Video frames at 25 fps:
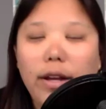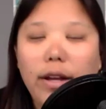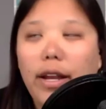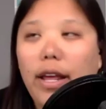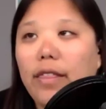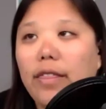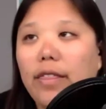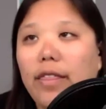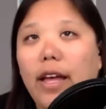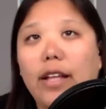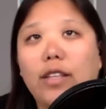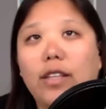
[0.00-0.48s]

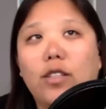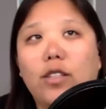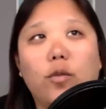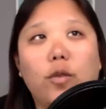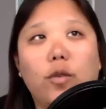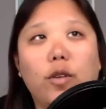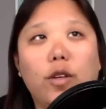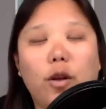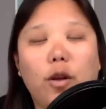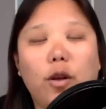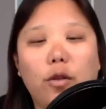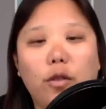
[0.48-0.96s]
And that's,
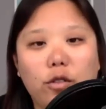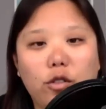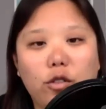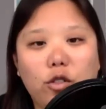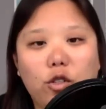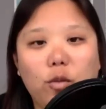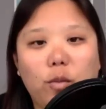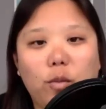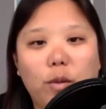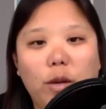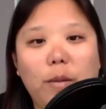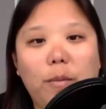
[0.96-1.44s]
those
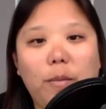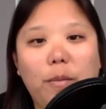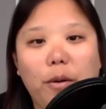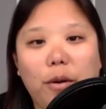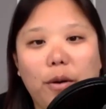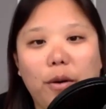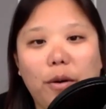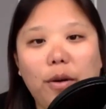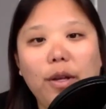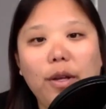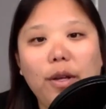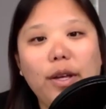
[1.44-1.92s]
two
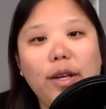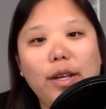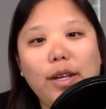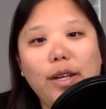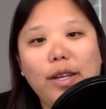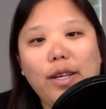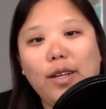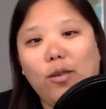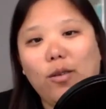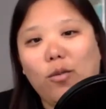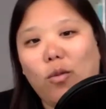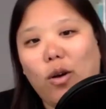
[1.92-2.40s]
people,
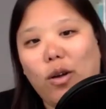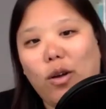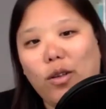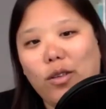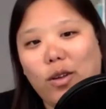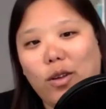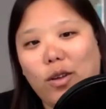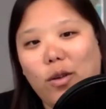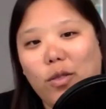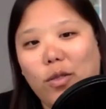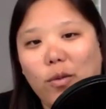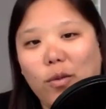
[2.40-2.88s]

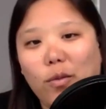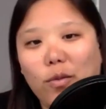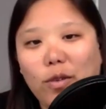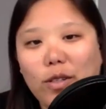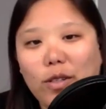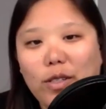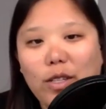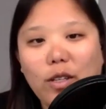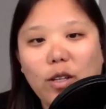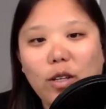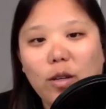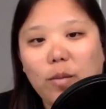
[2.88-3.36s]
the
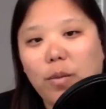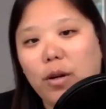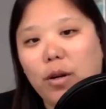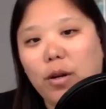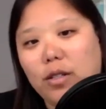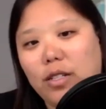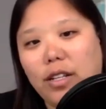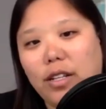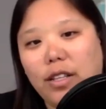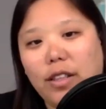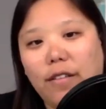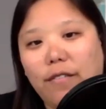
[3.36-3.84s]
resilient
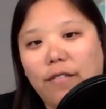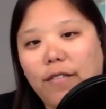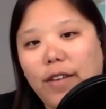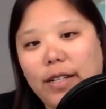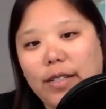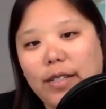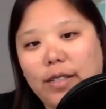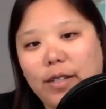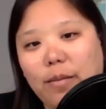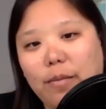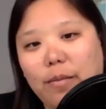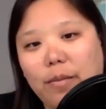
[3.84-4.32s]
person and the
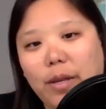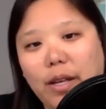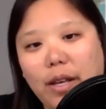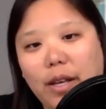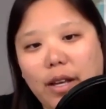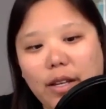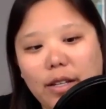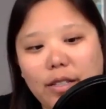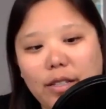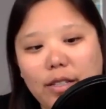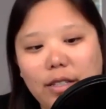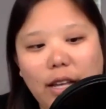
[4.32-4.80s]
victim,
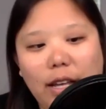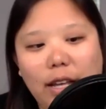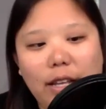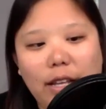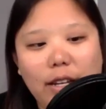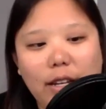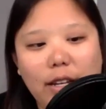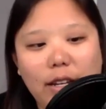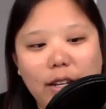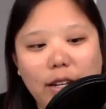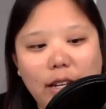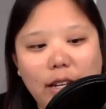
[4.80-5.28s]
because, and